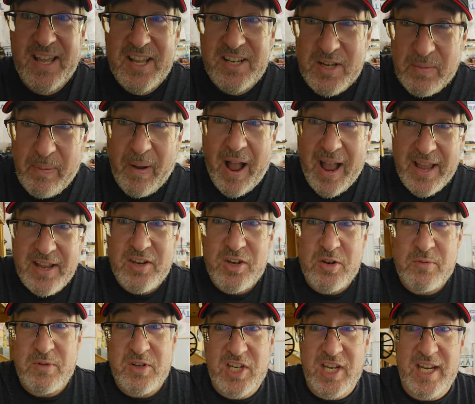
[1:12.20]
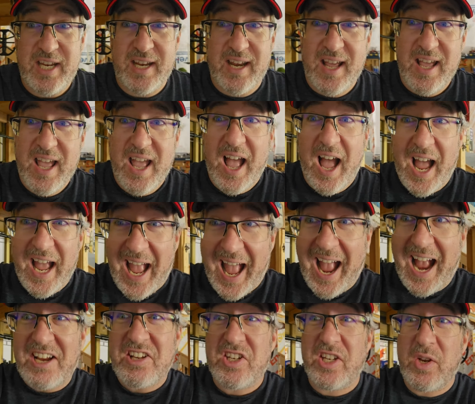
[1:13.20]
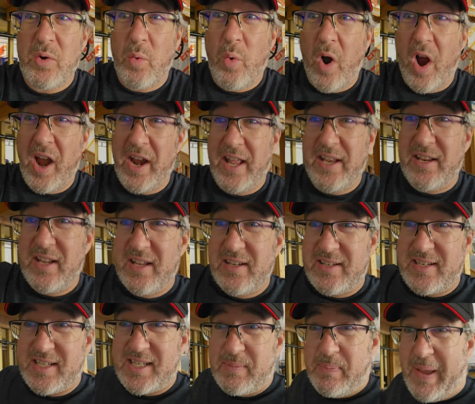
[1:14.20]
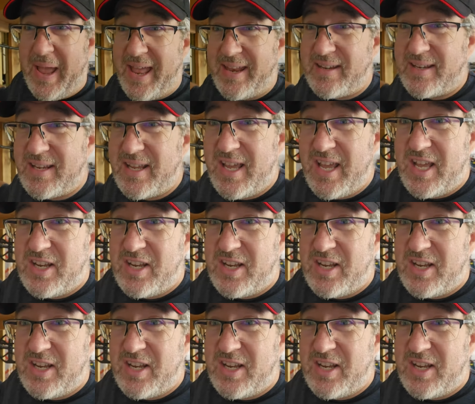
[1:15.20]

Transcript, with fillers: to buy a new machine. I actually wanted to spend